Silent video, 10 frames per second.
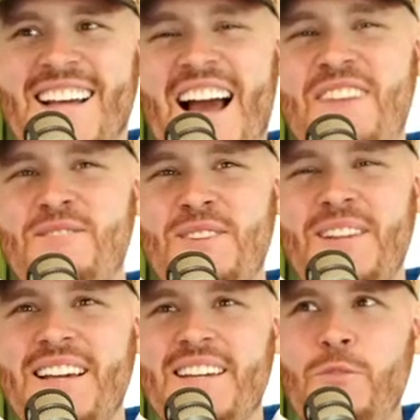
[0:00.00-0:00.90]
i feel
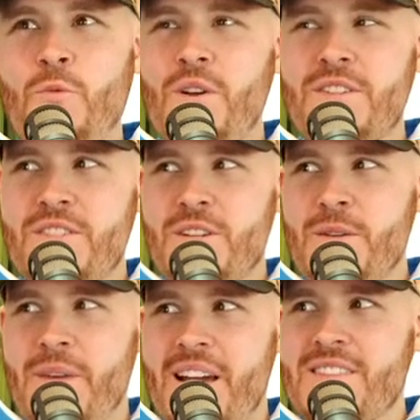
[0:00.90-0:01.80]
like once
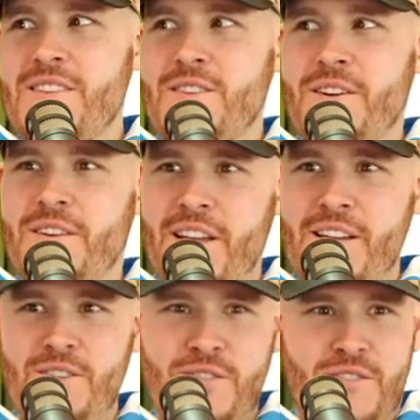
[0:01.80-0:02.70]
you're past a certain
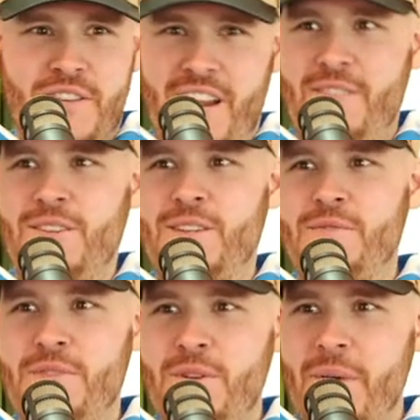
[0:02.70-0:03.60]
age you should never
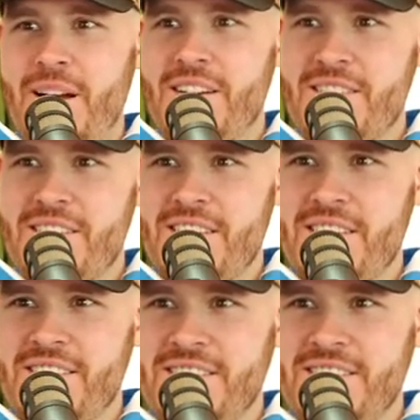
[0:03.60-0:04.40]
live with your parents again